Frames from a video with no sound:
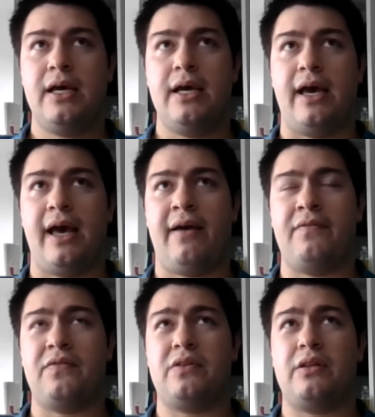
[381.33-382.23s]

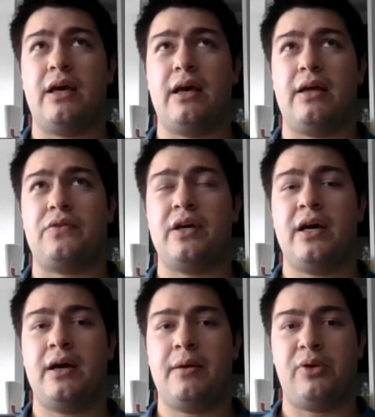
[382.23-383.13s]
and
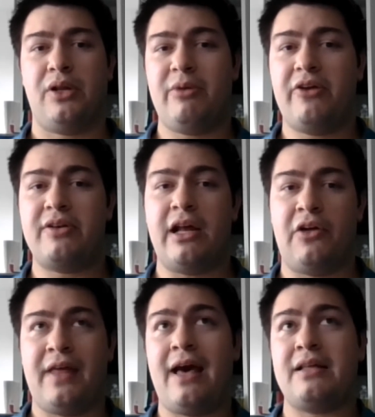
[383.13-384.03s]
the preliminary data
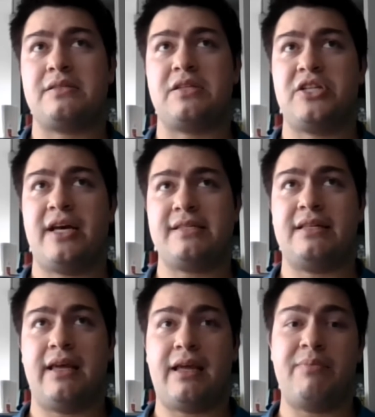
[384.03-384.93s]
on that suggests that
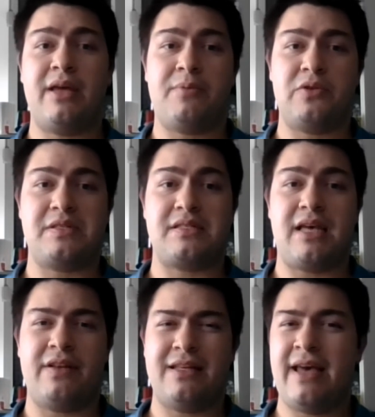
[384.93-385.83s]
they can be up to
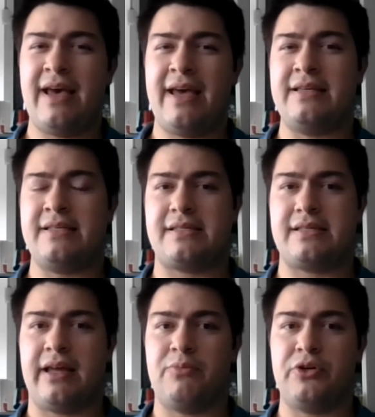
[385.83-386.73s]
70 days
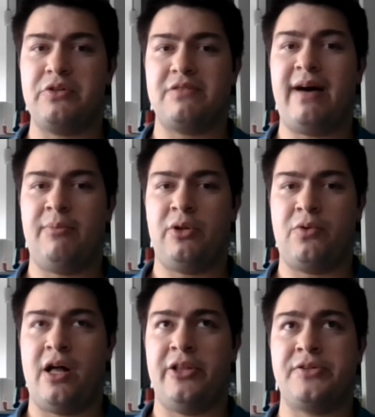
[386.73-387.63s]
they can produce viable
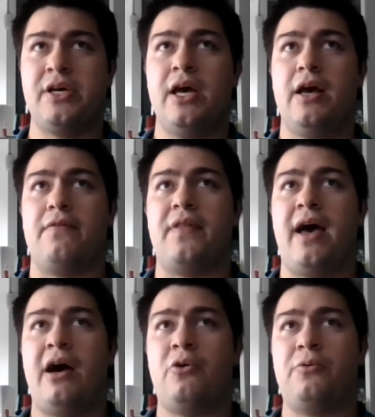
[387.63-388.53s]
crawlers.
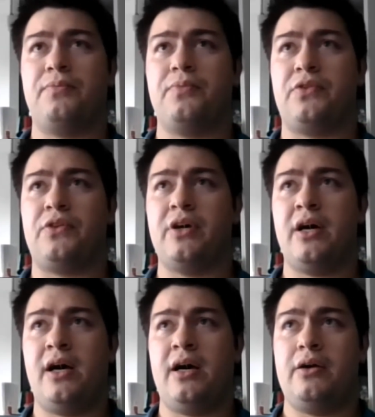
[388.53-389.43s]
Now,
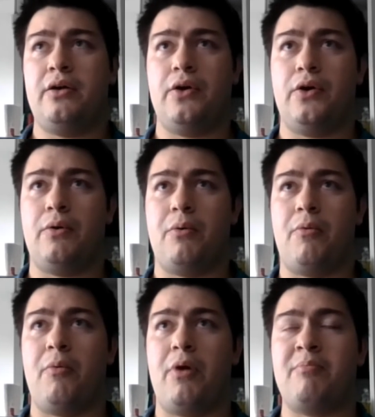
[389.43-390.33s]

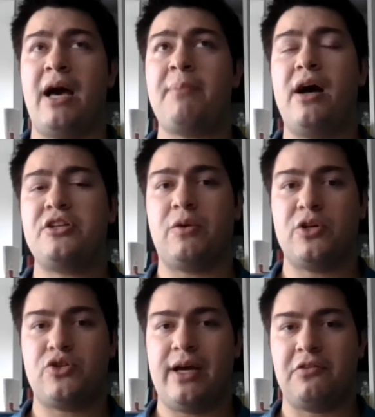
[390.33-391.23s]
in my project, we're
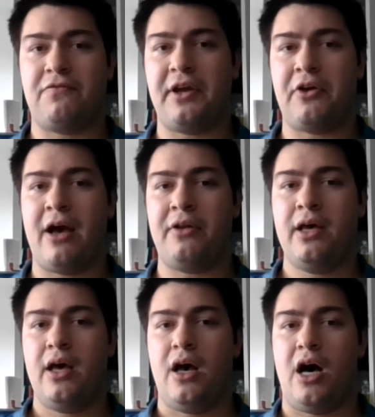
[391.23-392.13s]
trying to figure out
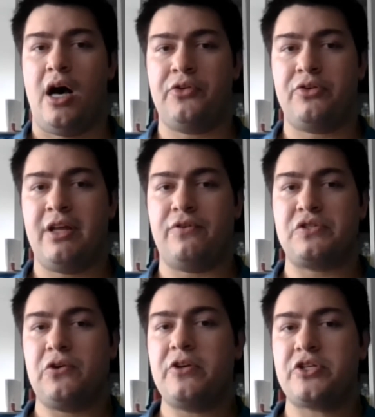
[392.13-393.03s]
under different
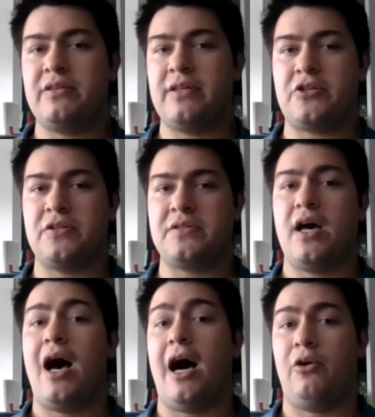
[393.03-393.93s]
storage conditions
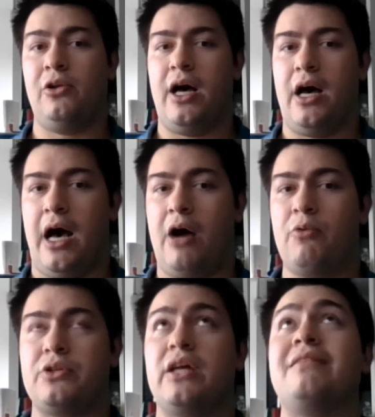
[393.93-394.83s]
how
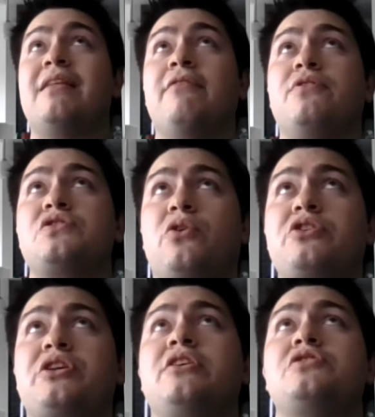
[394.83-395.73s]
different storage
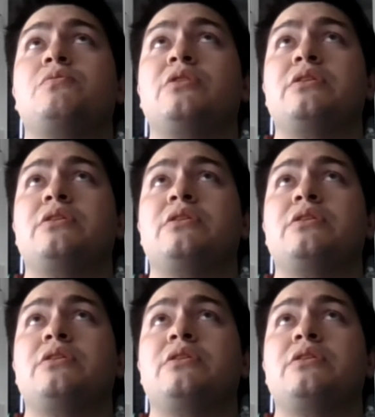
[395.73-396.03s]
conditions would